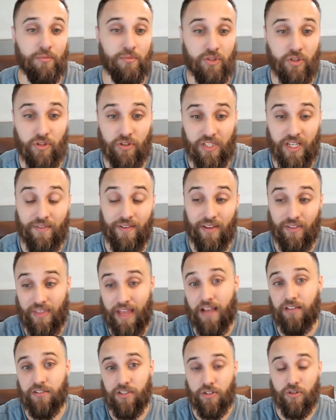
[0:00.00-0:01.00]
So they're saving
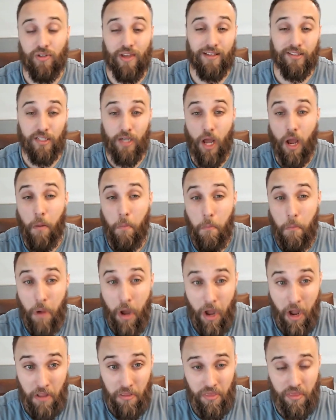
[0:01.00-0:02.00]
1,000 or 2,000 a
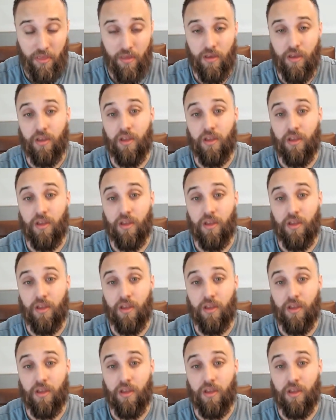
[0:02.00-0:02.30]
month.